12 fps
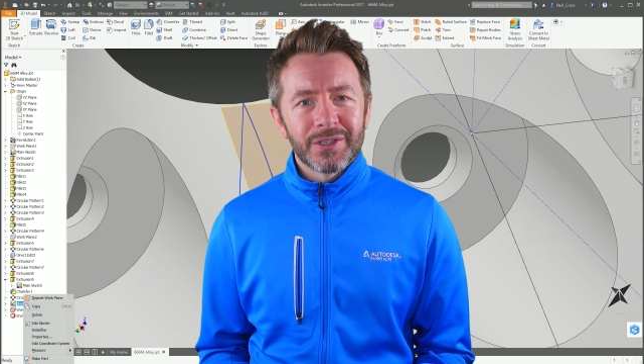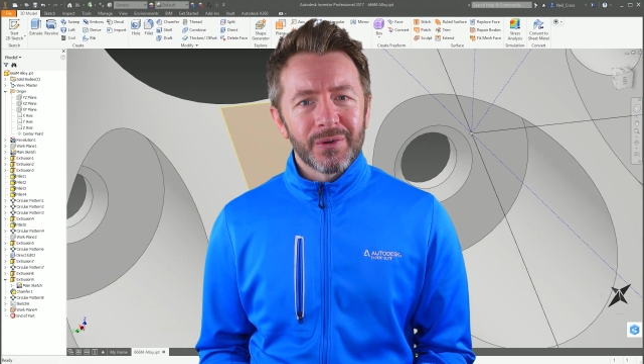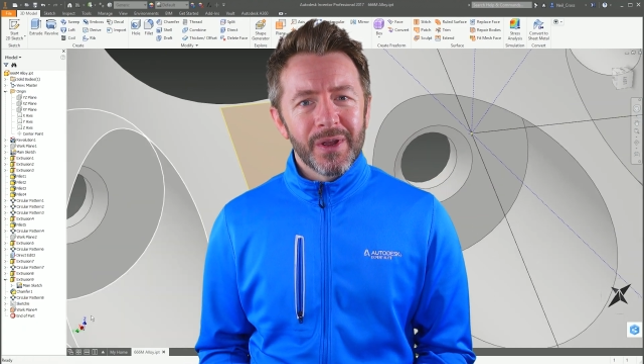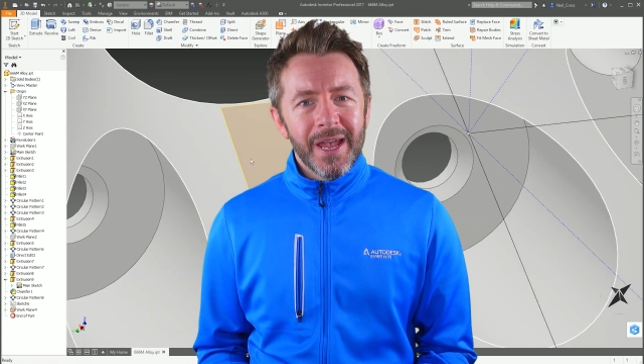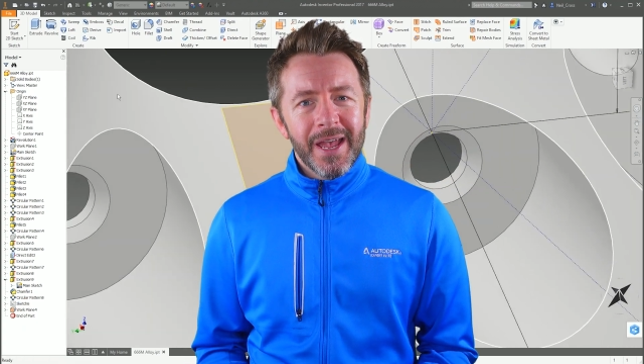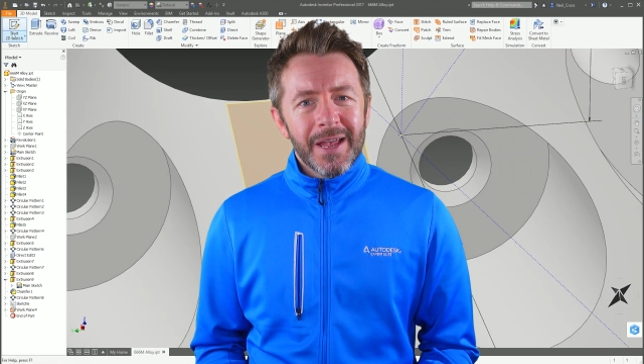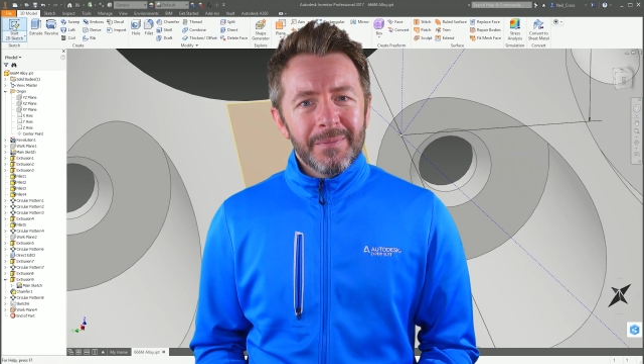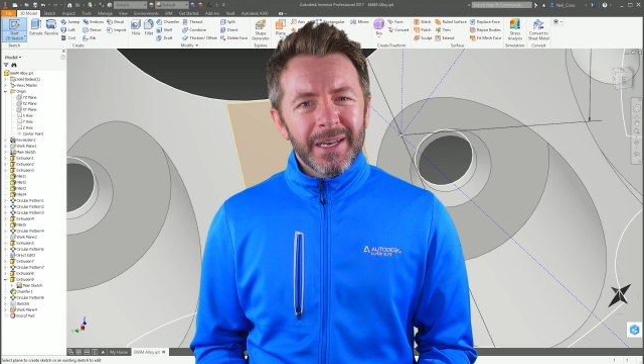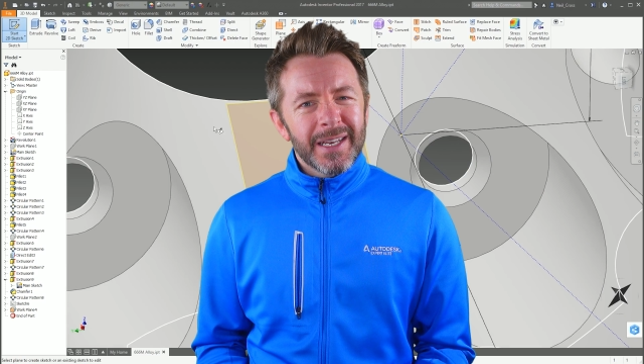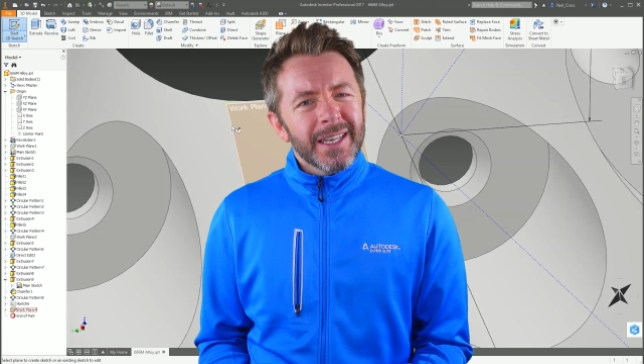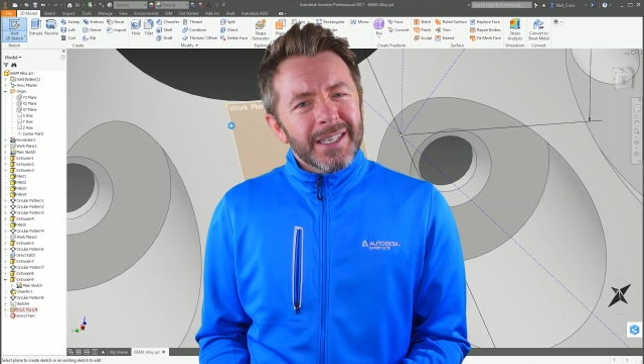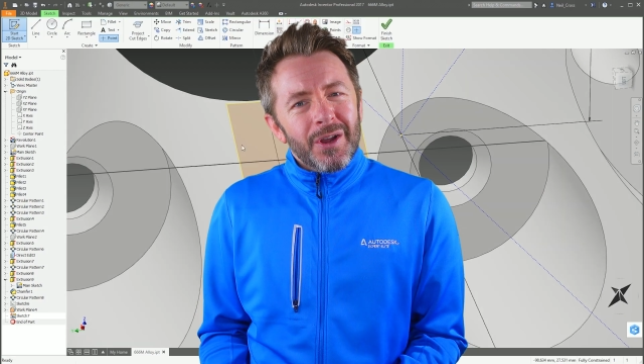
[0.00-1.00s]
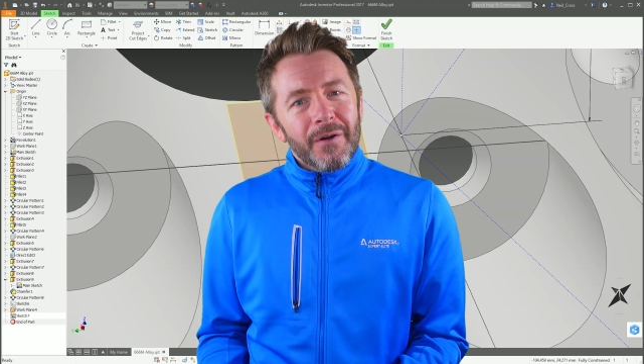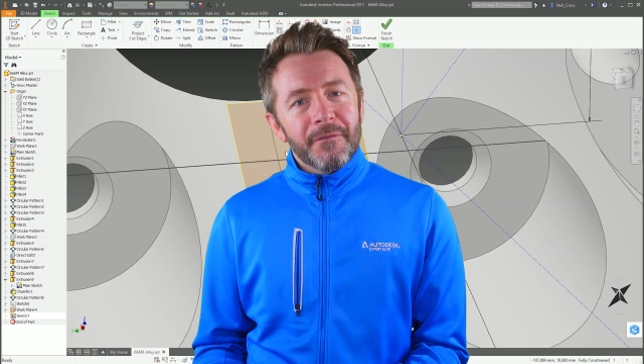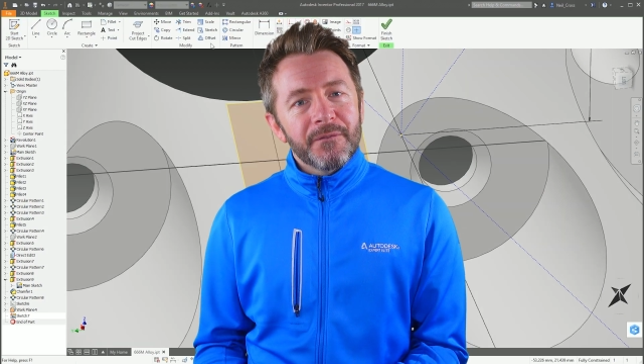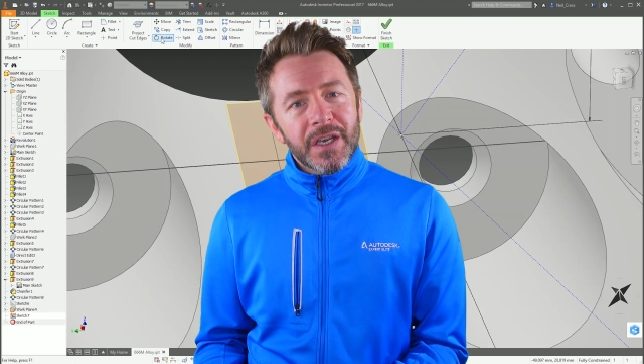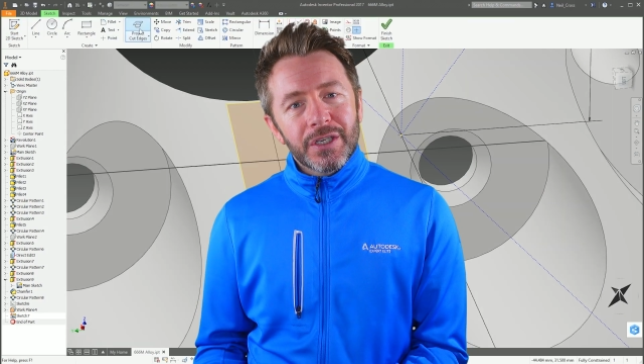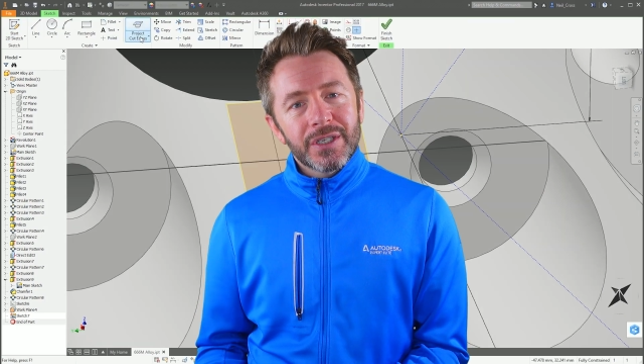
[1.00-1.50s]
So, I mean, it's got
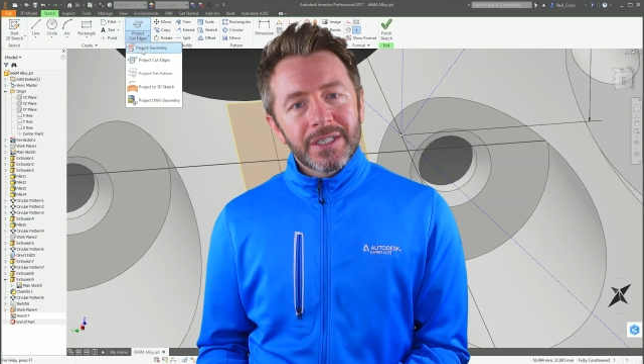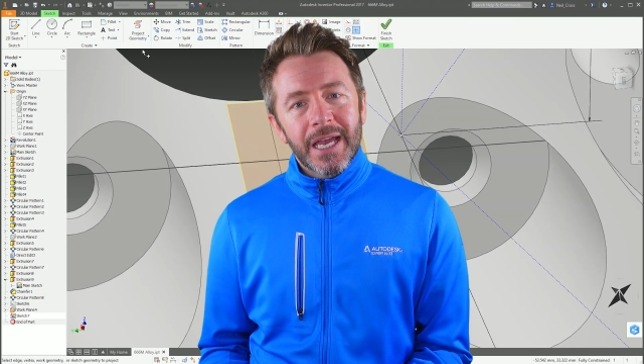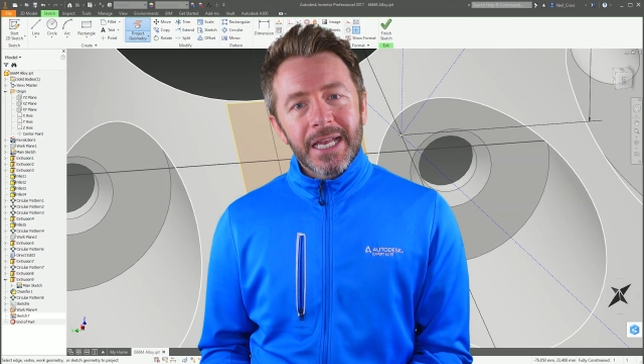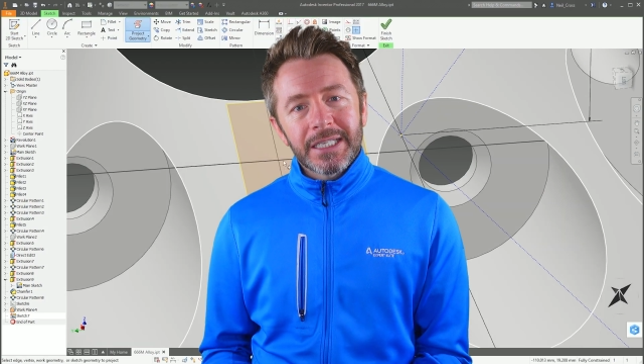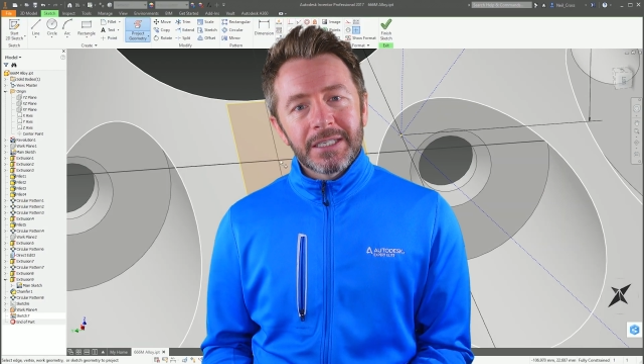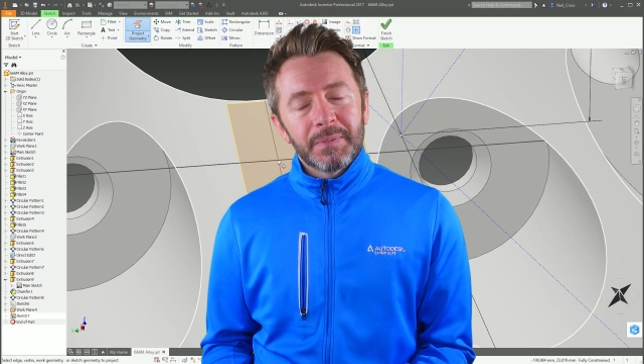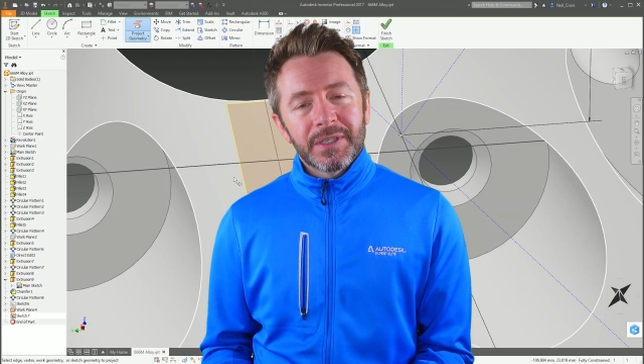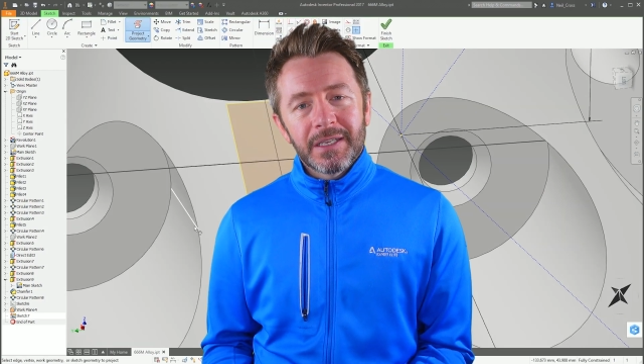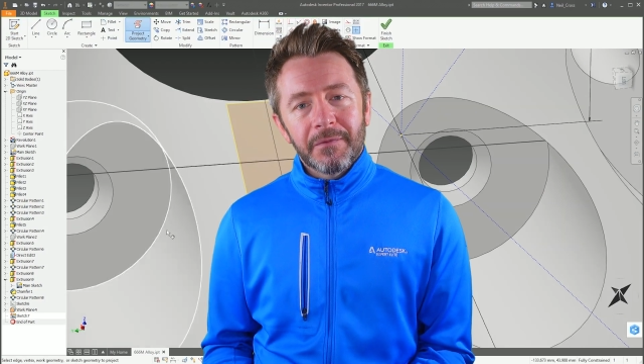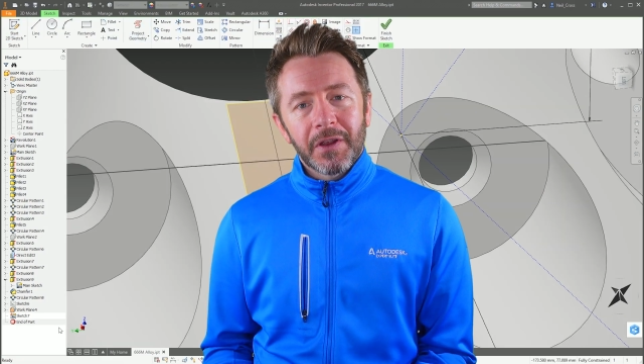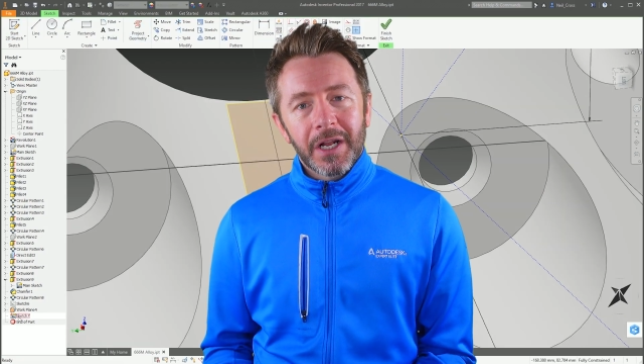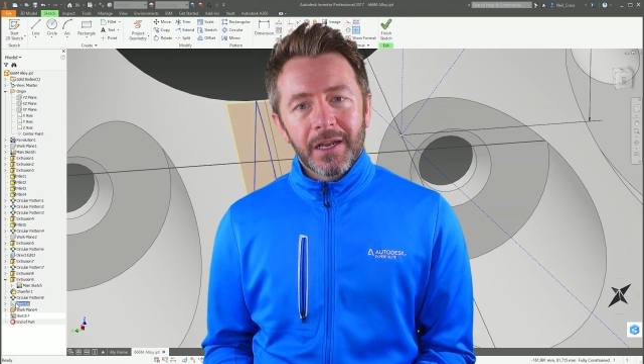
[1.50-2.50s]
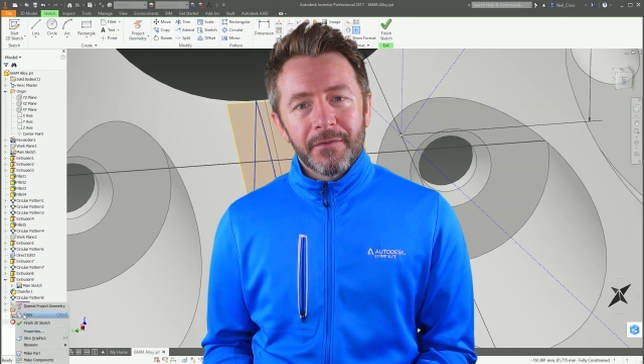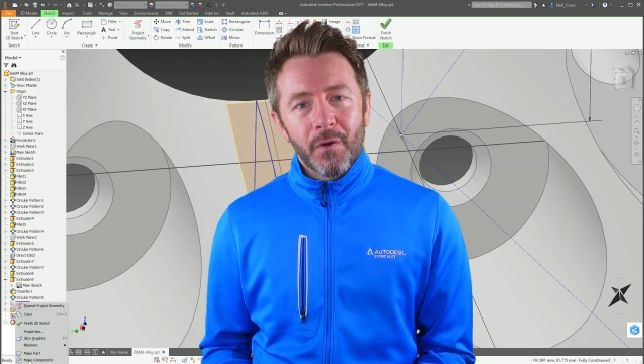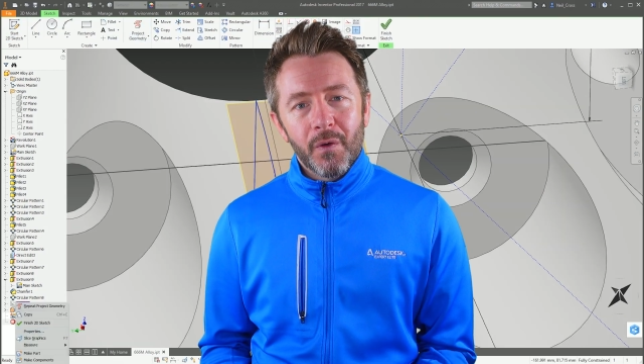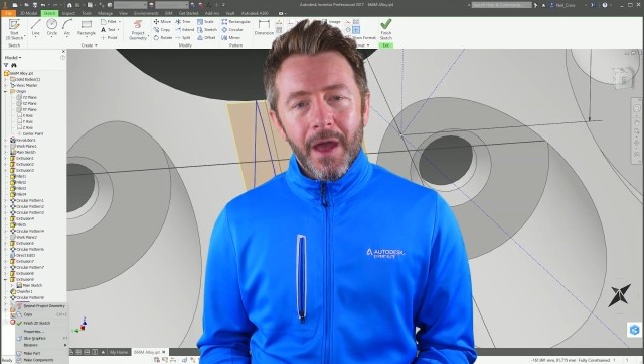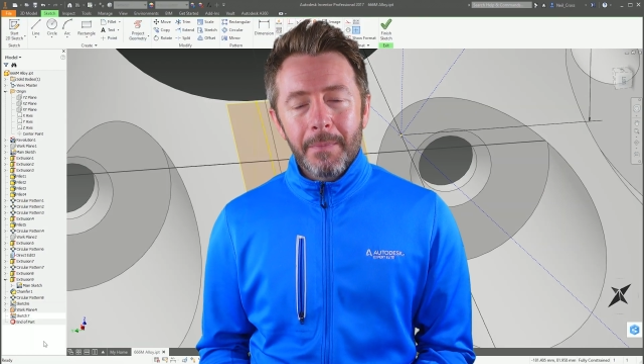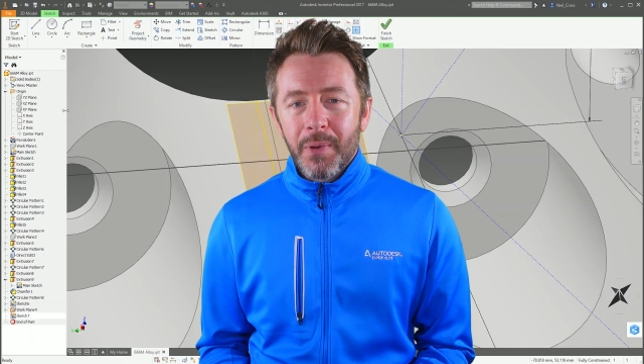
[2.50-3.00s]
feature sets specifically
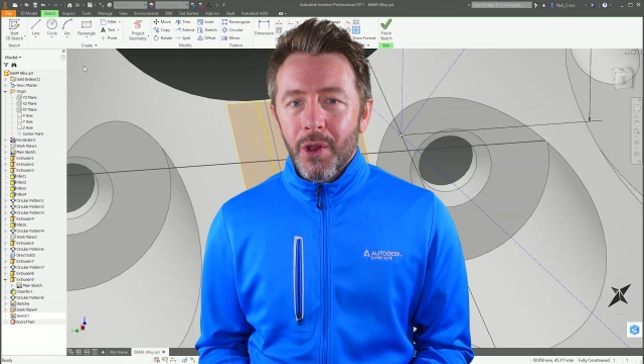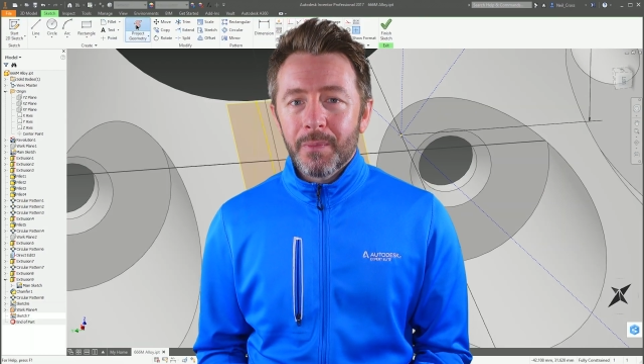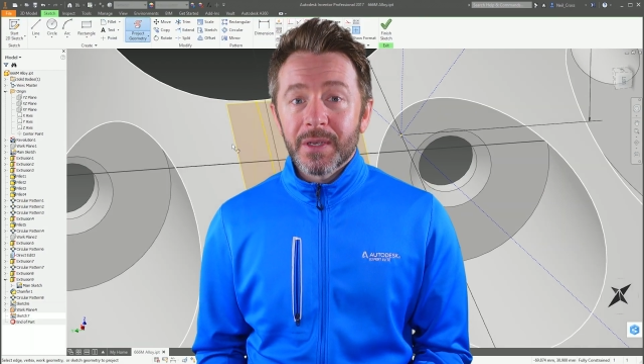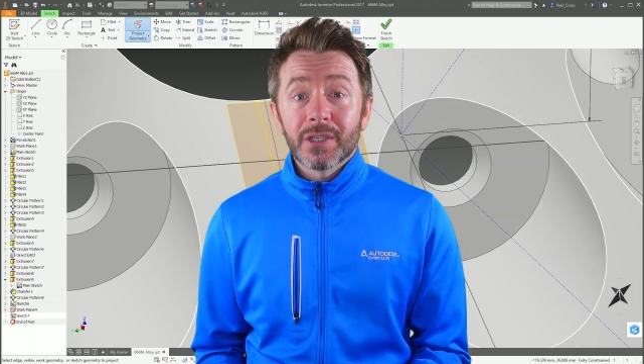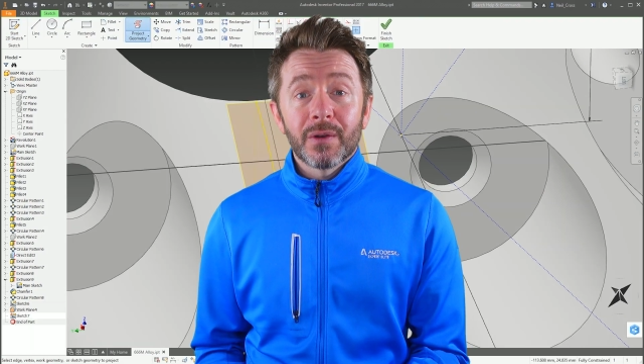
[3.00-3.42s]
for that purpose.